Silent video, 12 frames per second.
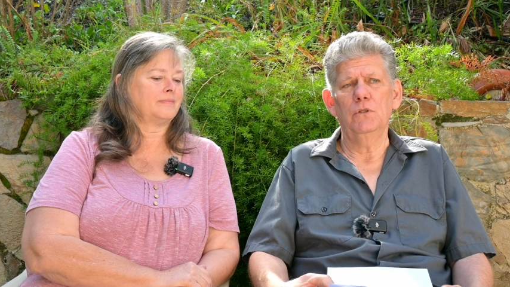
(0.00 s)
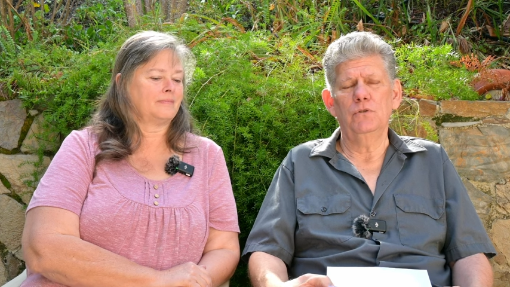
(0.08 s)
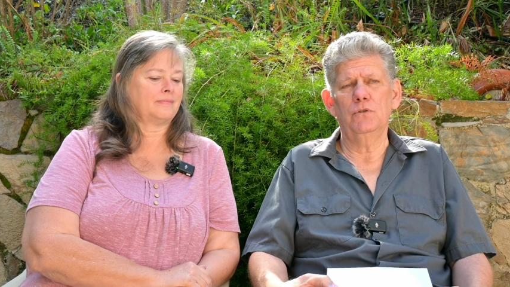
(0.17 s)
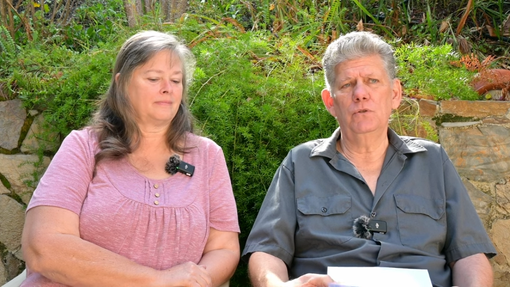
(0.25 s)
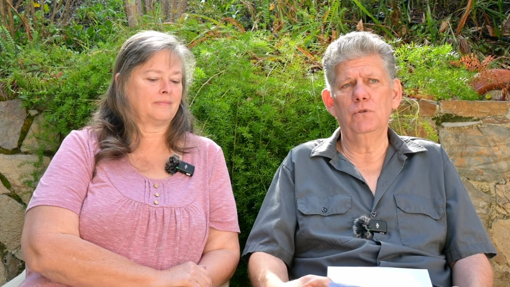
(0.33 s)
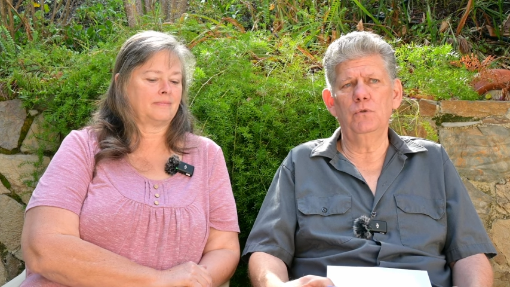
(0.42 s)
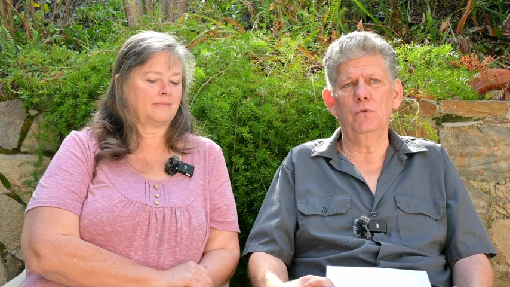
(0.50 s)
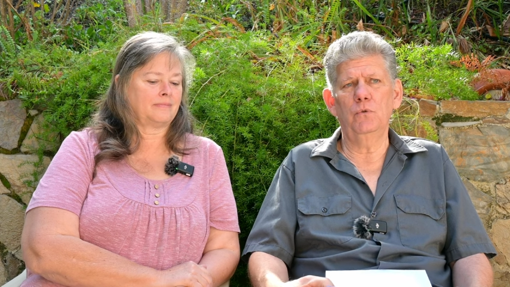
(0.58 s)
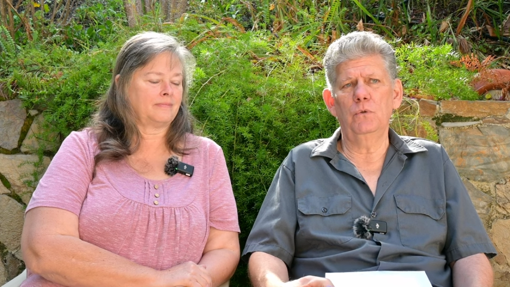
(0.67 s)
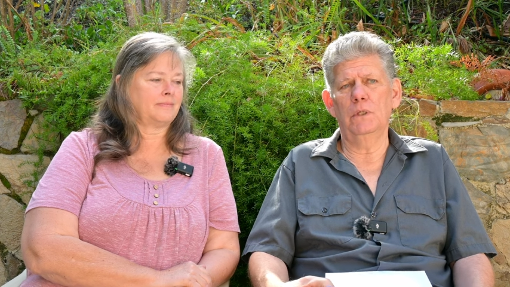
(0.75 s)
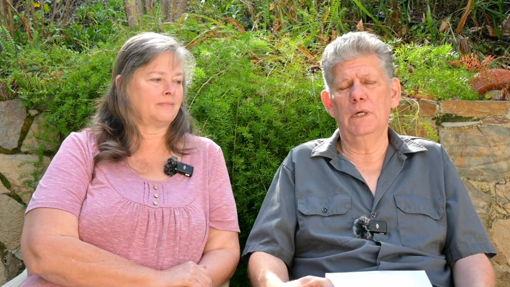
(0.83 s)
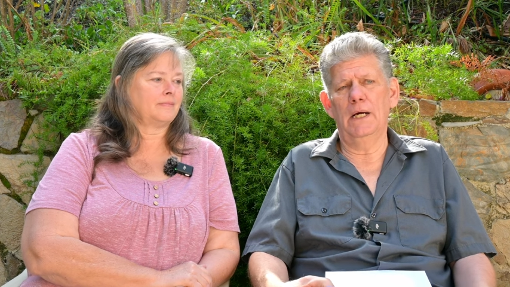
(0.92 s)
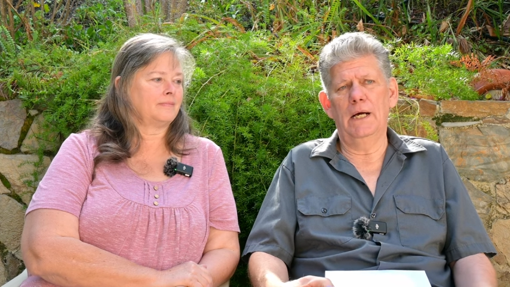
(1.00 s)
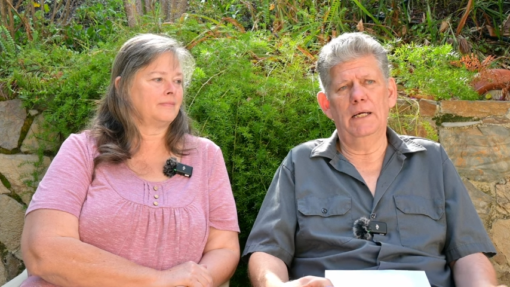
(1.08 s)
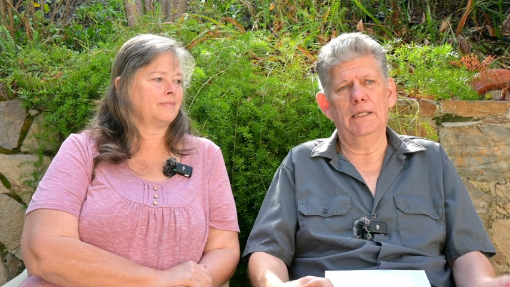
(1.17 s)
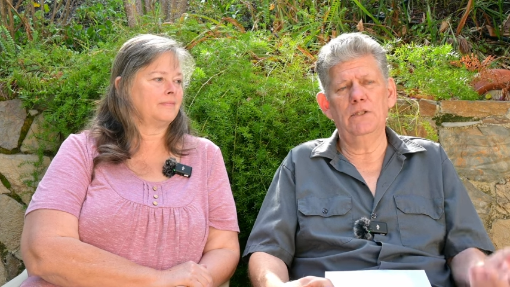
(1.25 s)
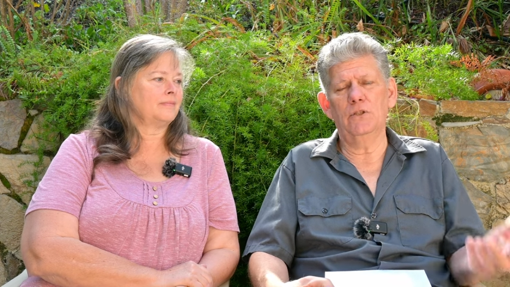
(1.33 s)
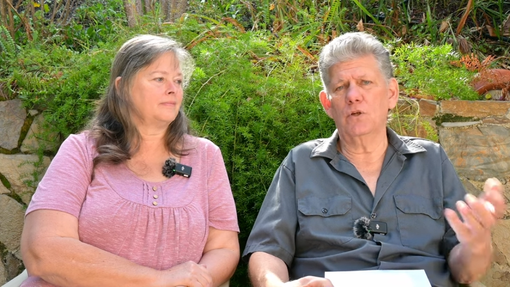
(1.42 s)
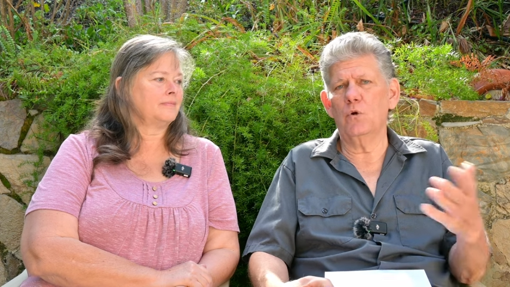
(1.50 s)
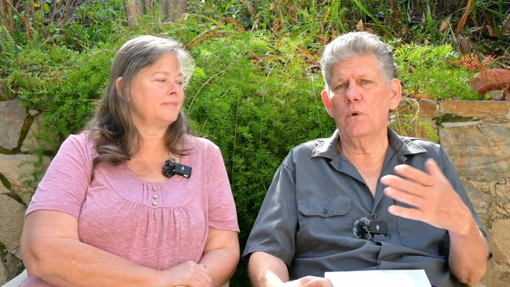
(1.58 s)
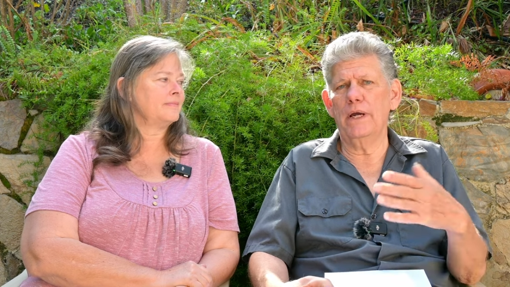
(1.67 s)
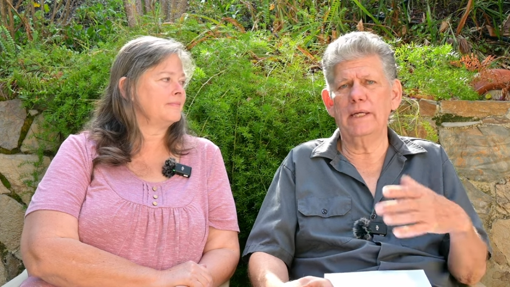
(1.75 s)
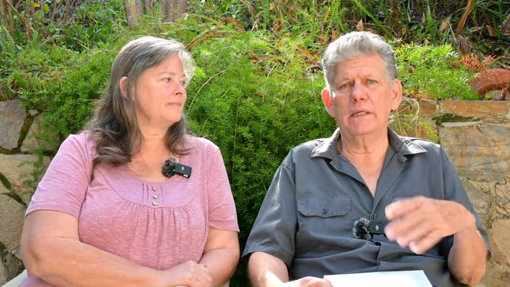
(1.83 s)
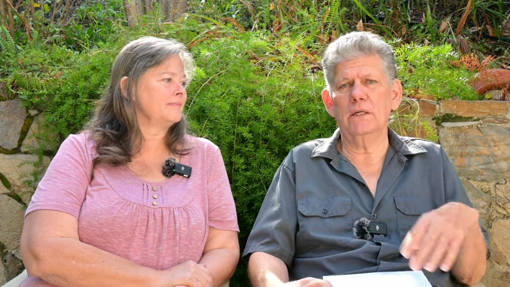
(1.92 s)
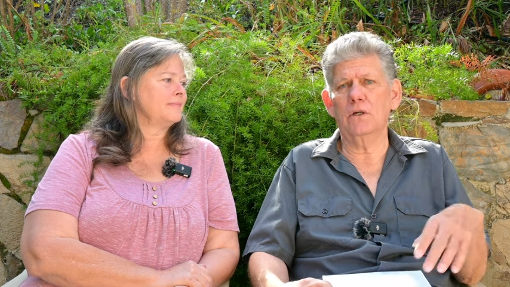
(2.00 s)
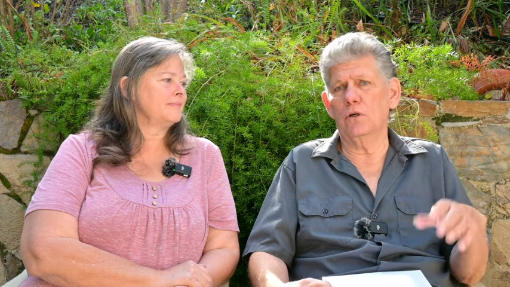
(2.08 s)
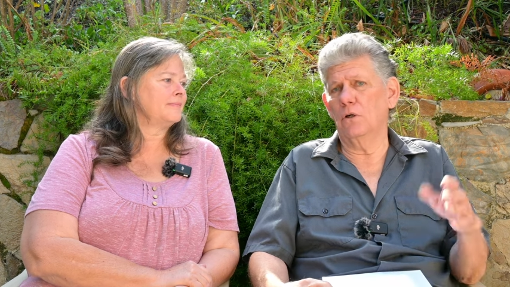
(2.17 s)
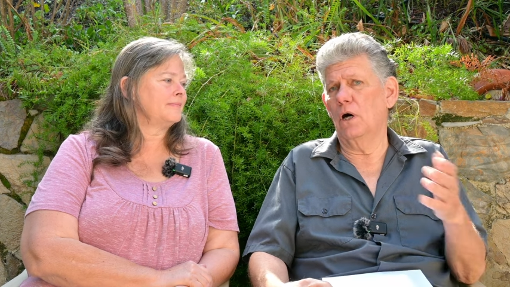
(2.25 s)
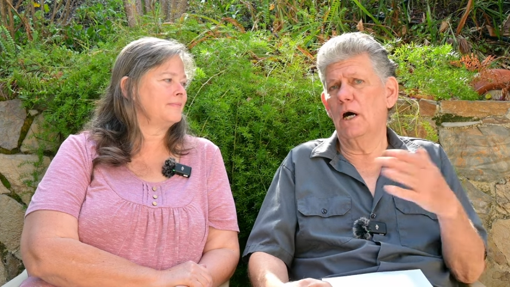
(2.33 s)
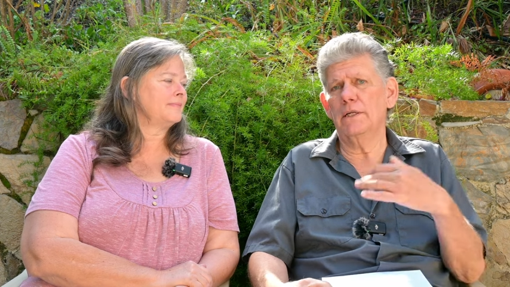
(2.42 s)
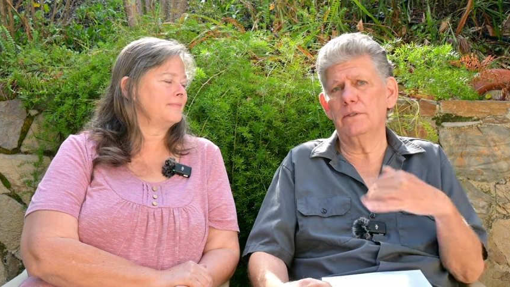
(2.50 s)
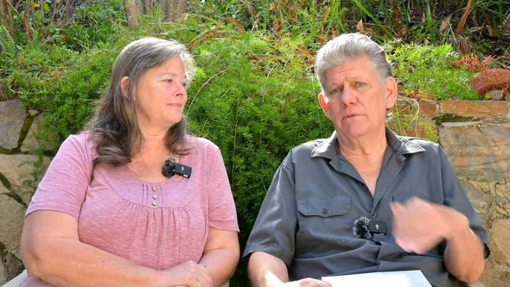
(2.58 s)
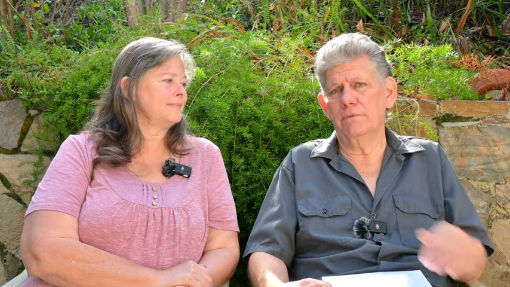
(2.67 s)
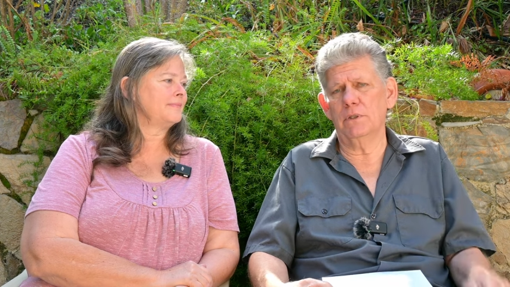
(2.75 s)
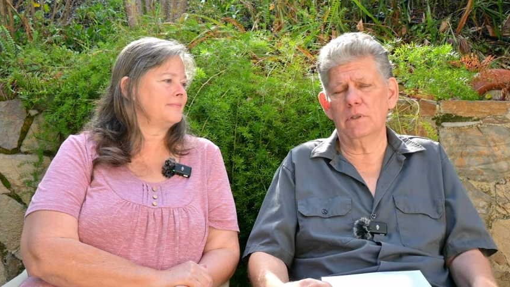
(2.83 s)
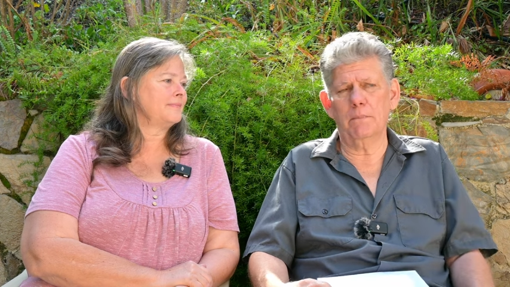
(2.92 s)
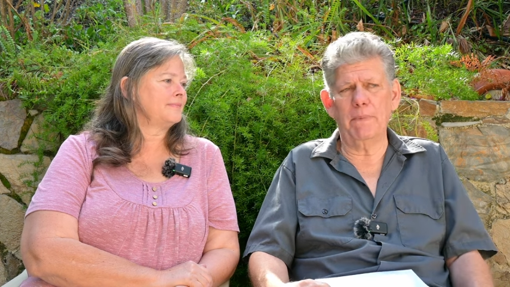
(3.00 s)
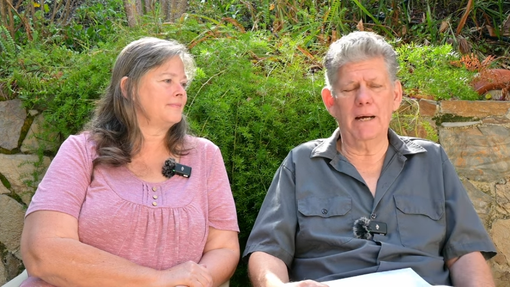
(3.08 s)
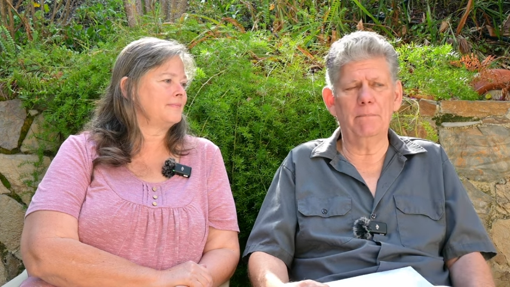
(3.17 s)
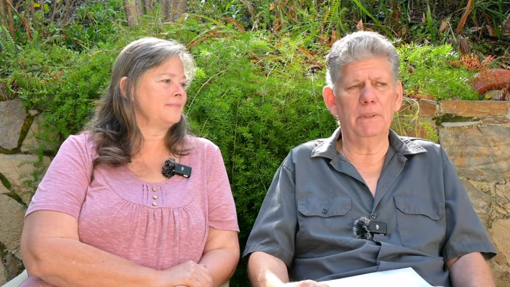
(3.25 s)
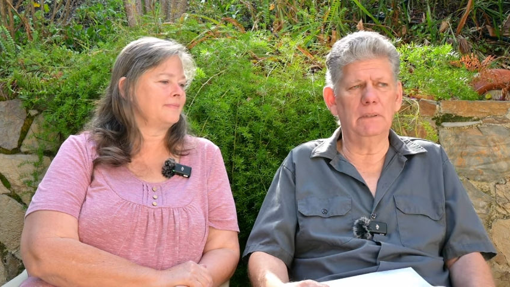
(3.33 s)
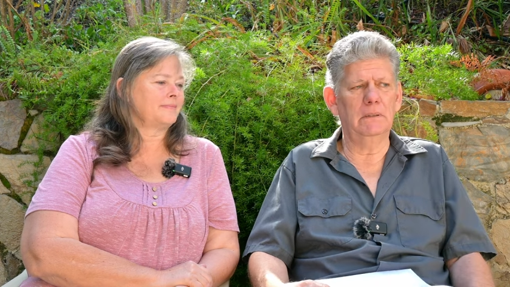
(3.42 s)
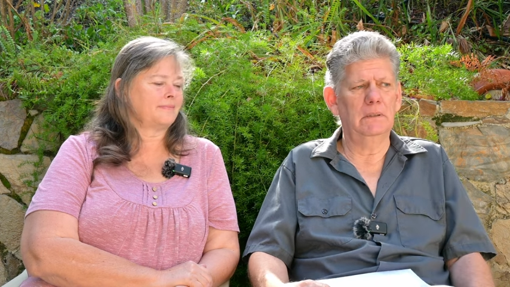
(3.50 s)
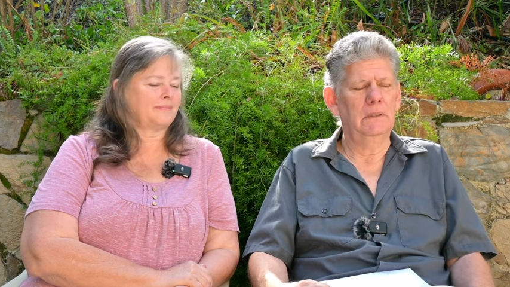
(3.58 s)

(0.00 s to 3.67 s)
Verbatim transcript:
Speaker 1: to uh, either Cuenca or on to Vilcabamba.